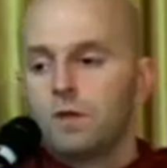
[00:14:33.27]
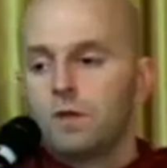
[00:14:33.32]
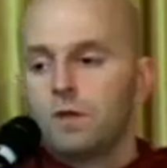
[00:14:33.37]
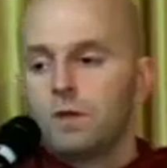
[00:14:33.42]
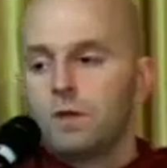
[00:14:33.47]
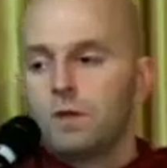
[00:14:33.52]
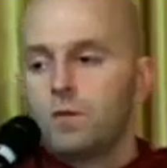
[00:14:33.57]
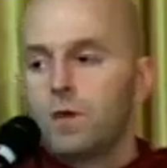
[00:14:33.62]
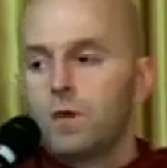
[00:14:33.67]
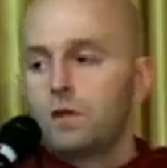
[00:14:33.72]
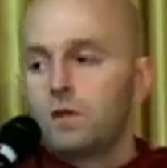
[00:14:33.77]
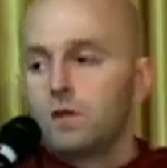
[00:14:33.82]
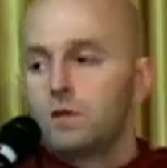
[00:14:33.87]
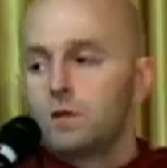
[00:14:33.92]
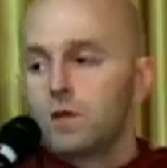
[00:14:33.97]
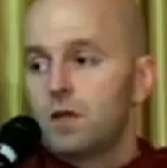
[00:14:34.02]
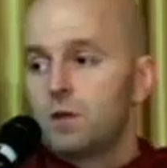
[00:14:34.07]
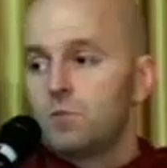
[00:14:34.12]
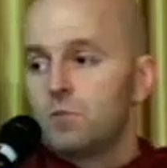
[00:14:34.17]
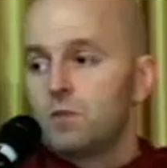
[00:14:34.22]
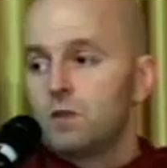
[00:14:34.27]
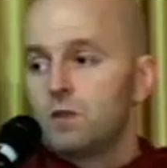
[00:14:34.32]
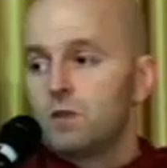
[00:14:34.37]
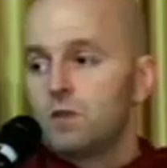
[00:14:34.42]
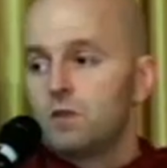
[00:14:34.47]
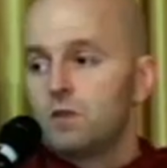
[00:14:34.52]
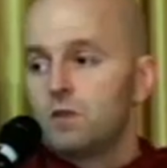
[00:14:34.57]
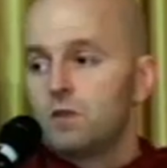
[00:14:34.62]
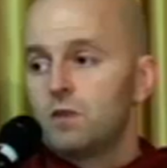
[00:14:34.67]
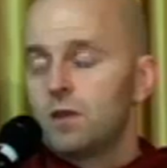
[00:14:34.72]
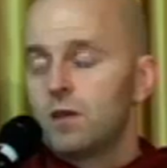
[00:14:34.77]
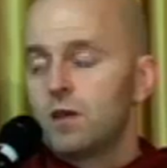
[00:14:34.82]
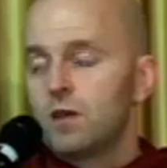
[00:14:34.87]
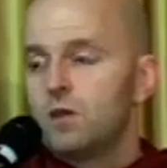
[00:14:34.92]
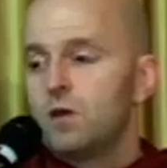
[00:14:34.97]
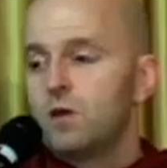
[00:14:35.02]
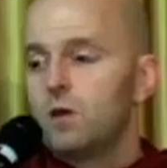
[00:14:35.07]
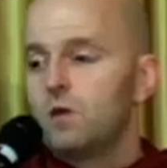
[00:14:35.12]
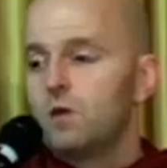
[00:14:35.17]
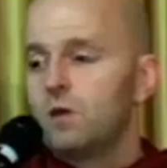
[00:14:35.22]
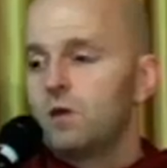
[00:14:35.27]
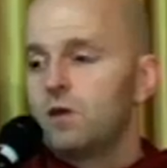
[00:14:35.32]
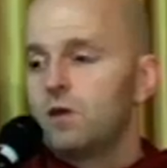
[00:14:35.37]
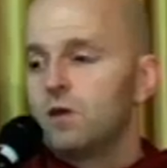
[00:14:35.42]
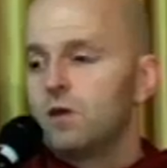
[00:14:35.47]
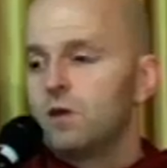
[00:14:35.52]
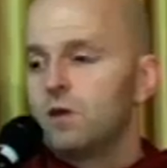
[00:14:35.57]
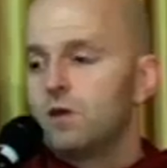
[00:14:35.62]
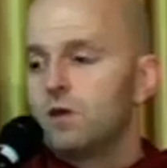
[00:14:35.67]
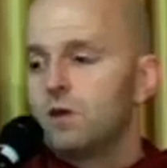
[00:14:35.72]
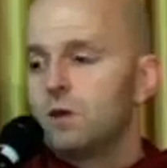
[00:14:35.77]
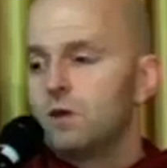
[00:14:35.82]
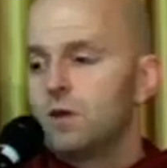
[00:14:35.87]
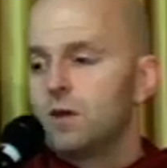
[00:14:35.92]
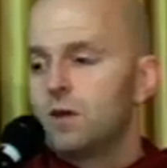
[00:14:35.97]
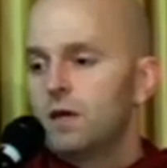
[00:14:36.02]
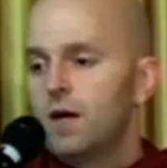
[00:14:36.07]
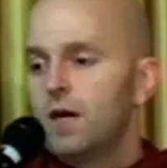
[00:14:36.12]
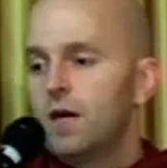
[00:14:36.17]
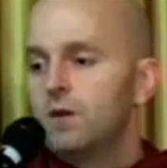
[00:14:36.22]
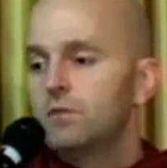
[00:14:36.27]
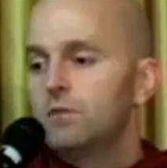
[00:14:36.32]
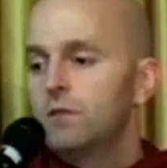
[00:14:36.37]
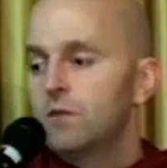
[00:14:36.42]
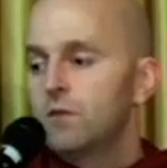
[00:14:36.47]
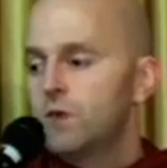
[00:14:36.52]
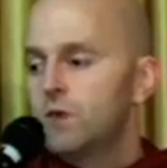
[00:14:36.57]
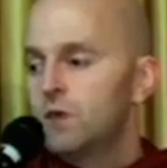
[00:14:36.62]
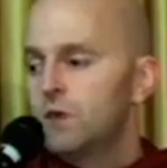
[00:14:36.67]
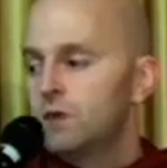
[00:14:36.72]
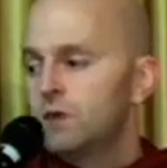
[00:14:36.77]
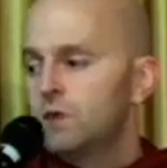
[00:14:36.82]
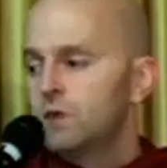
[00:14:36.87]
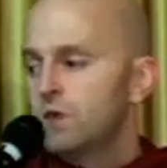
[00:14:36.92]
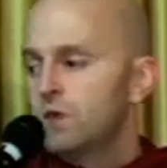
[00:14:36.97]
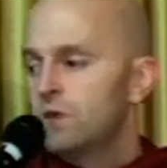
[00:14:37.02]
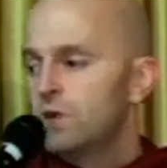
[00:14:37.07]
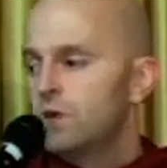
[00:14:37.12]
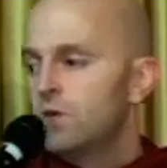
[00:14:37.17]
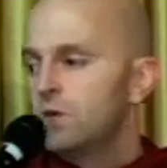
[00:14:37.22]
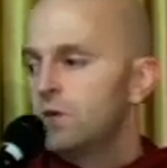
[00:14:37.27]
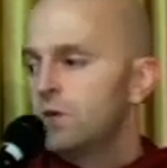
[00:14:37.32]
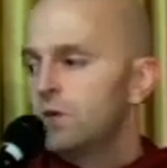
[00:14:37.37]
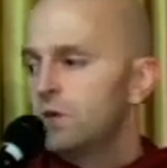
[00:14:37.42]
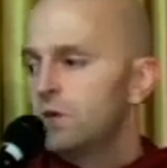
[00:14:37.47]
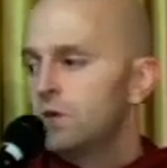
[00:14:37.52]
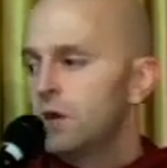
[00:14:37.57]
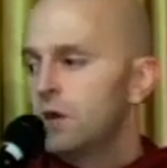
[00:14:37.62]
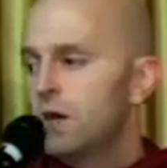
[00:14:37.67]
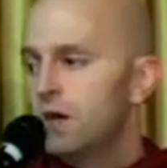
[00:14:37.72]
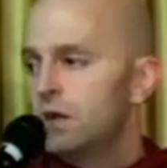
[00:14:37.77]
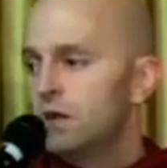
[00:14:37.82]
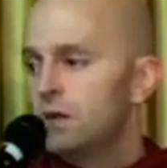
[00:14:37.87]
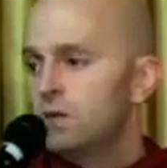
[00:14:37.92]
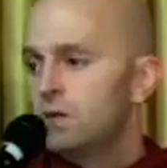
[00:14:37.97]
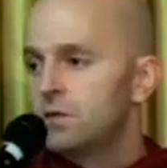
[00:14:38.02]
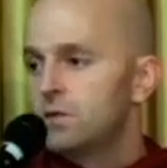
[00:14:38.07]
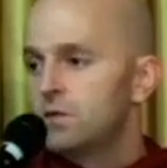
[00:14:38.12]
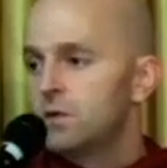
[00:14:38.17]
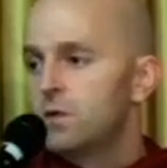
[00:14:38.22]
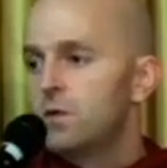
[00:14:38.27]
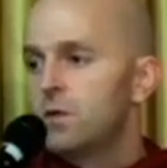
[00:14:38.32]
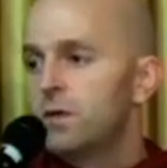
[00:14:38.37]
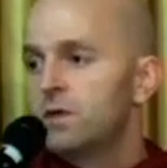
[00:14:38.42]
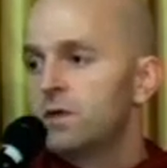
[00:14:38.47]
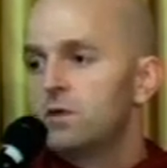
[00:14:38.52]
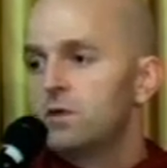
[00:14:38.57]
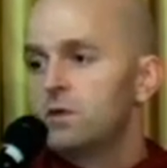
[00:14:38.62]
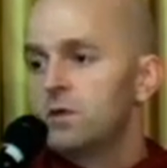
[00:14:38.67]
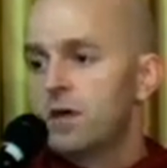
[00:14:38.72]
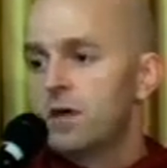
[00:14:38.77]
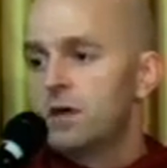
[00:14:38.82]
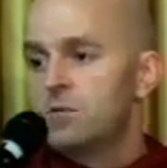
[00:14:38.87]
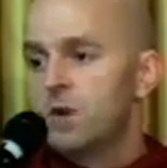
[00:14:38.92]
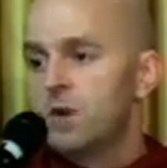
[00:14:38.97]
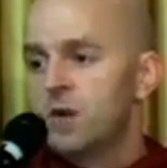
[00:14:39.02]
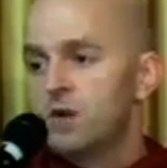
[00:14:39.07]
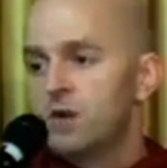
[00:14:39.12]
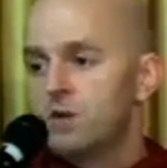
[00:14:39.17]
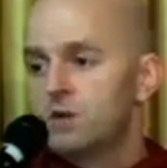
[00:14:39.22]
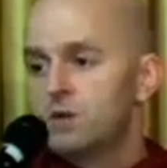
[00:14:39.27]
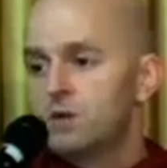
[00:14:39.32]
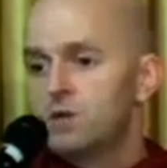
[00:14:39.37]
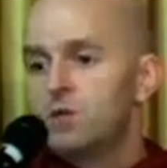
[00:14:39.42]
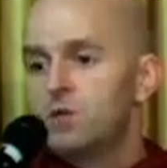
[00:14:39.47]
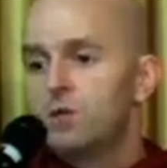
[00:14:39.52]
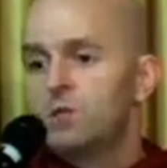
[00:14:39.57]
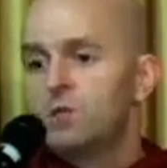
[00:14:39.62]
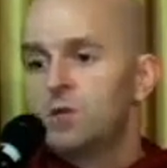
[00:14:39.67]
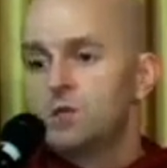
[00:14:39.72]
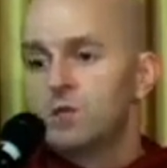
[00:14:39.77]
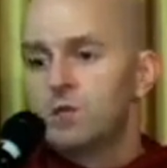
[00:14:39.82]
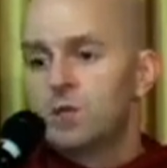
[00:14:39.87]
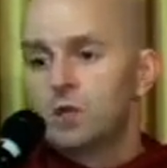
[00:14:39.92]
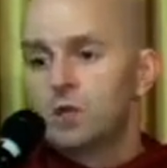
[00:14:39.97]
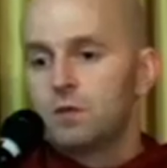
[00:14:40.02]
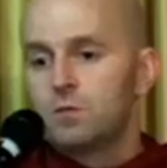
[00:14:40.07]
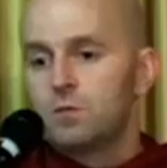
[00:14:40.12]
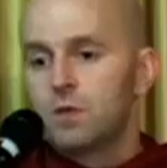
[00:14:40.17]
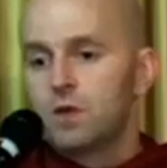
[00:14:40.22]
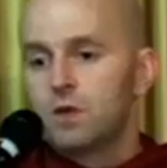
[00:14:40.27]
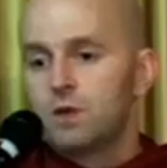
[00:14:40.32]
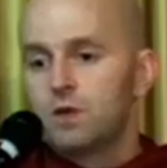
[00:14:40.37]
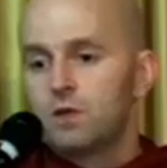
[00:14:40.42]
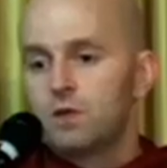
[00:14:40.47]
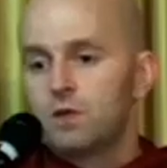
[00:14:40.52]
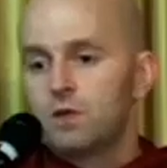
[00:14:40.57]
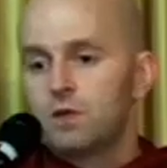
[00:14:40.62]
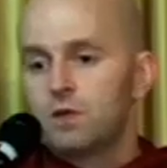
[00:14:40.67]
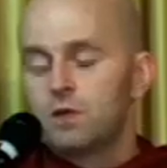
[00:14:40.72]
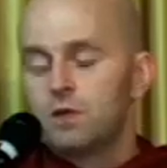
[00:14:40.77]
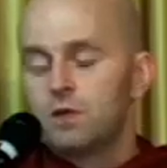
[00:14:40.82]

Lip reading: he made a statement. He said, I know that there are heavenly beings, I know that there are nagas who understand merit, who appreciate merit.